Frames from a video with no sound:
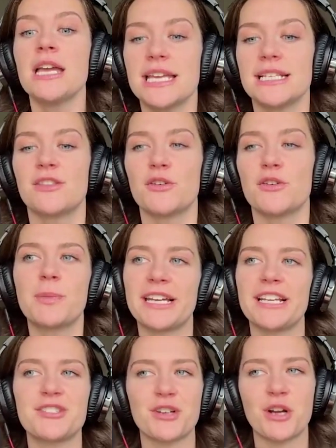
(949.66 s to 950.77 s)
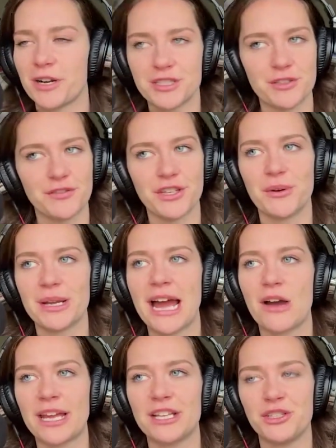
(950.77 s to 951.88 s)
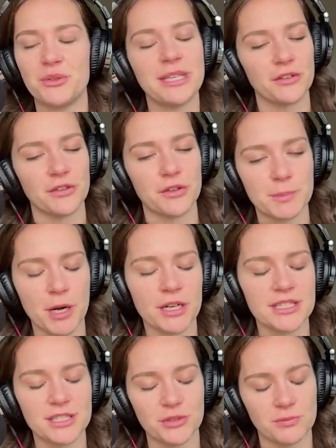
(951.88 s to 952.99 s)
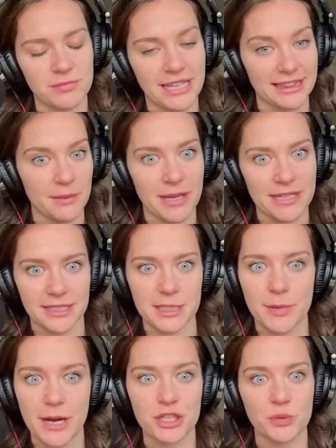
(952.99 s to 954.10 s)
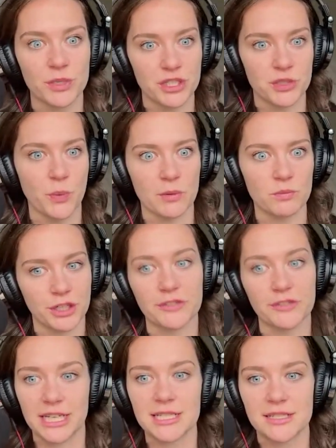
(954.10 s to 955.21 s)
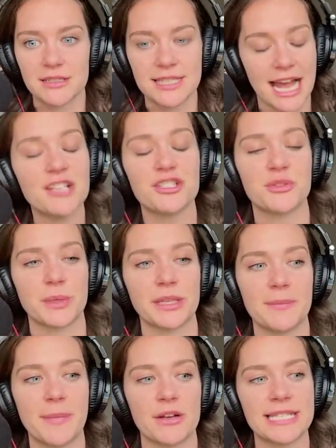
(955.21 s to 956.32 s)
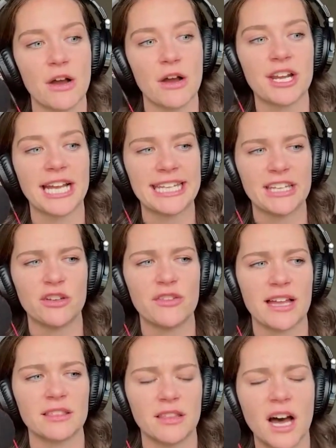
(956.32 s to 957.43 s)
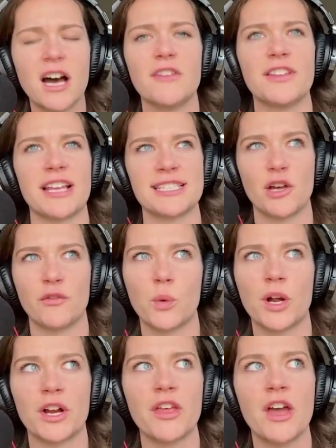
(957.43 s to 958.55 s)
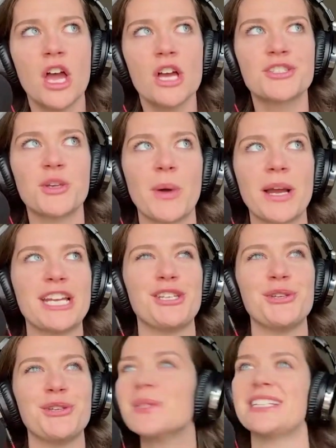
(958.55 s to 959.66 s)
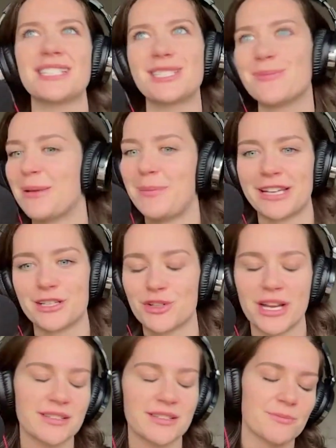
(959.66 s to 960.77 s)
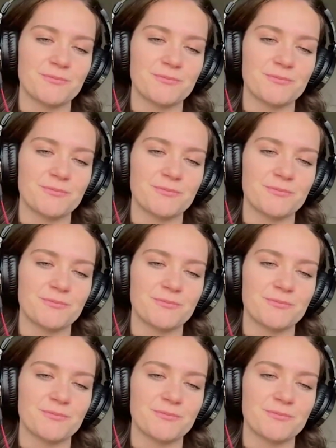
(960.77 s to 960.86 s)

is those planets are all parts of you, and how can you heal those parts to get the best expression, which is what your Venus and Sag is really about, is how could I heal that love and that self-worth so I can use it to my biggest strengths.